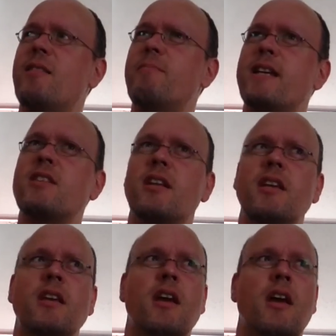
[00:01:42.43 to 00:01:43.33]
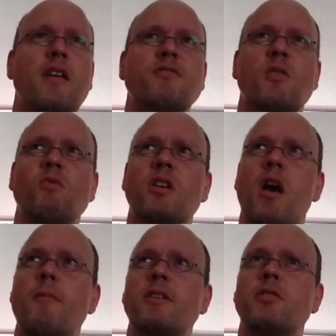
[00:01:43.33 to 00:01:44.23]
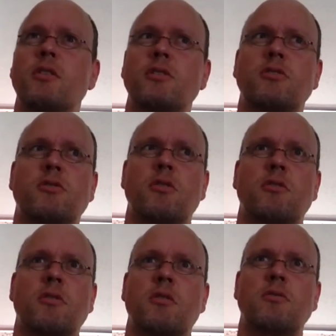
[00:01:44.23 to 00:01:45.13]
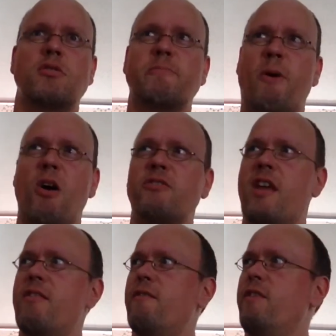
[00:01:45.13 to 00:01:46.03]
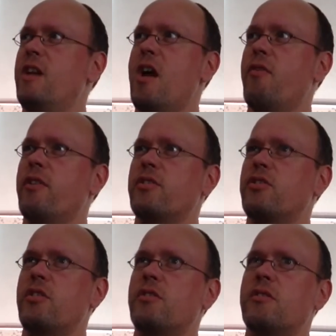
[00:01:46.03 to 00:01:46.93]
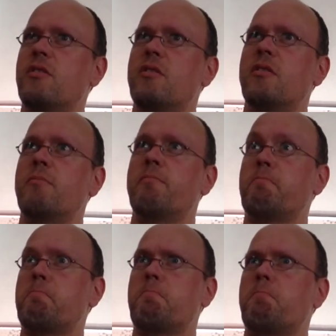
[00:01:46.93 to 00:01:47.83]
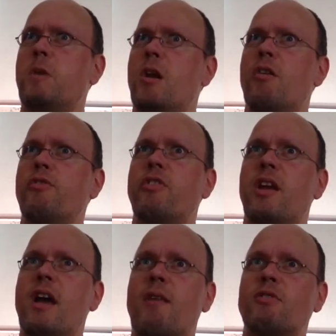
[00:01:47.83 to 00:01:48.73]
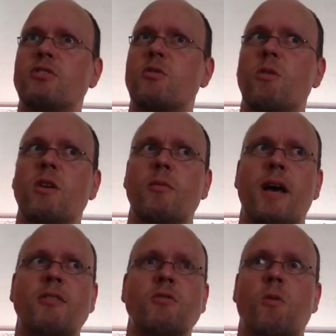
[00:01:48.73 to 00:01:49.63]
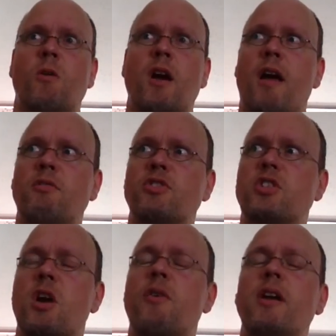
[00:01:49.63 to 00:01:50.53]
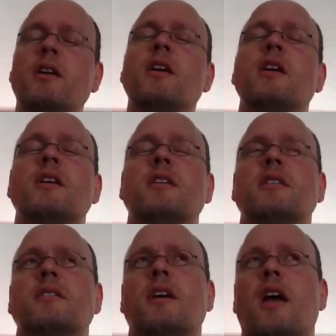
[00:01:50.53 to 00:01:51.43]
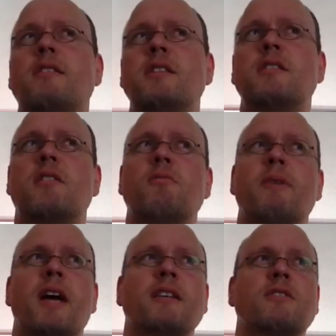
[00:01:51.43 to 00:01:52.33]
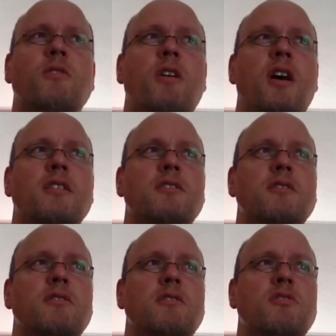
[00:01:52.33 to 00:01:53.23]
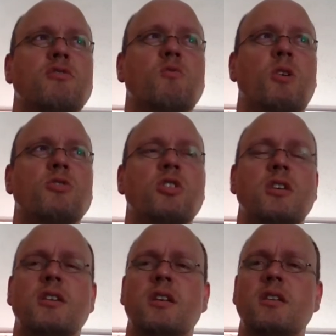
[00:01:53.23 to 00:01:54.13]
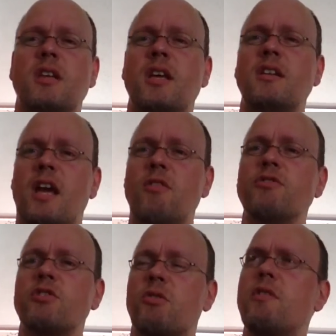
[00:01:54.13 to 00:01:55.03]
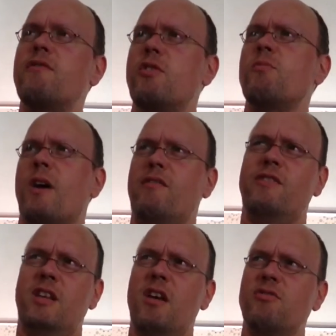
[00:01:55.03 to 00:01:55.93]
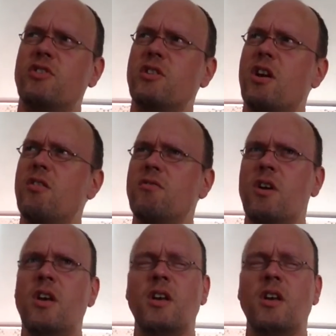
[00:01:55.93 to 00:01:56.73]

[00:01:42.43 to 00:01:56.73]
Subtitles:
basically, if someone comments on a certain spot in the video or a certain, you know, thing I was talking about or I was showing, I tend to go back to that and just watch it. And I also review my videos, you know.